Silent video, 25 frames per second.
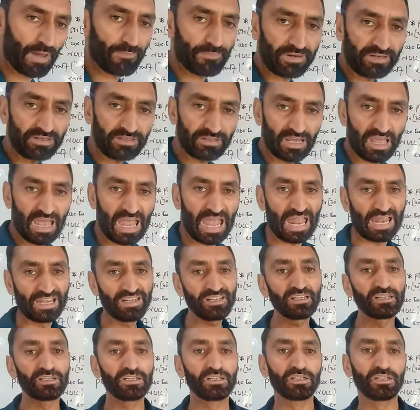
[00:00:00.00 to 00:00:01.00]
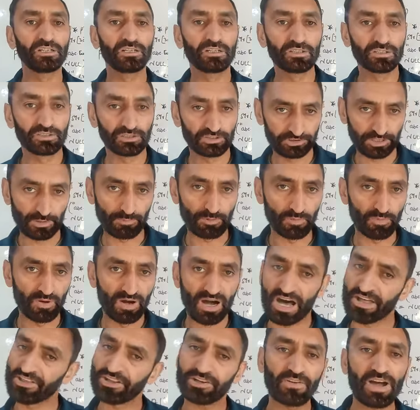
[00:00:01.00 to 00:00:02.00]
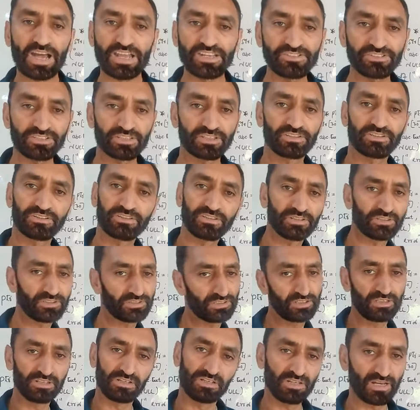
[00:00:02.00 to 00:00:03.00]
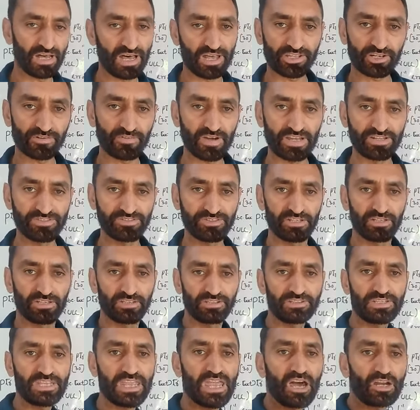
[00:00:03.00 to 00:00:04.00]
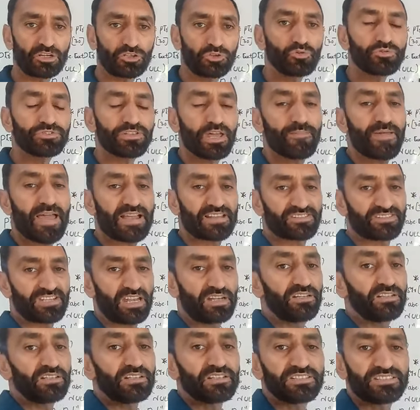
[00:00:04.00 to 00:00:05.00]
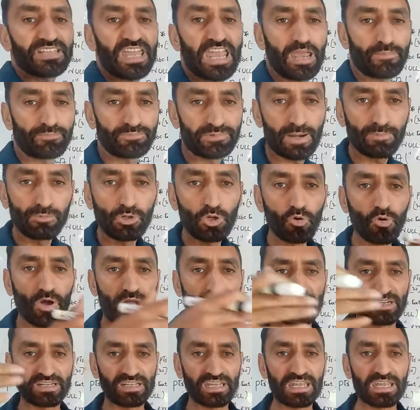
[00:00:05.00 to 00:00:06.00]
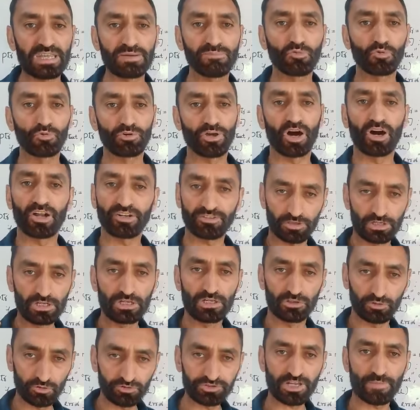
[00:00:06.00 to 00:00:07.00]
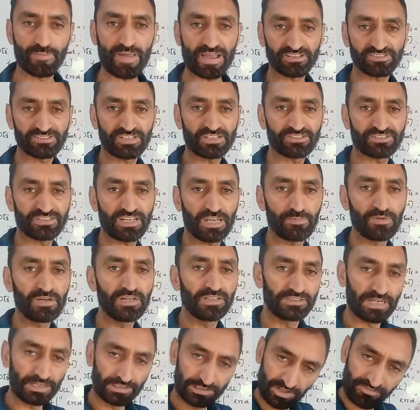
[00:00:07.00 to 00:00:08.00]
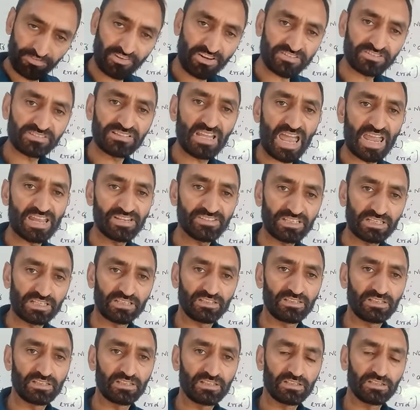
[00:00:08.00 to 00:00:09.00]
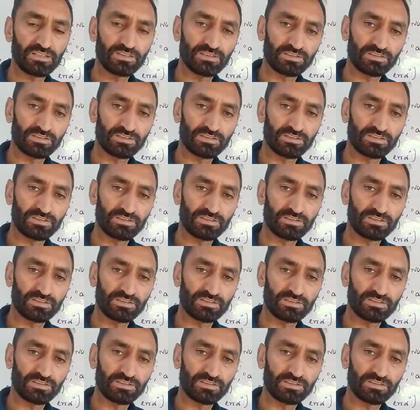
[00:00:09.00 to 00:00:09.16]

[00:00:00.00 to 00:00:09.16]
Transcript: append and W. Otherwise they are to some extent same. W and A mode are to some extent same. The difference lies in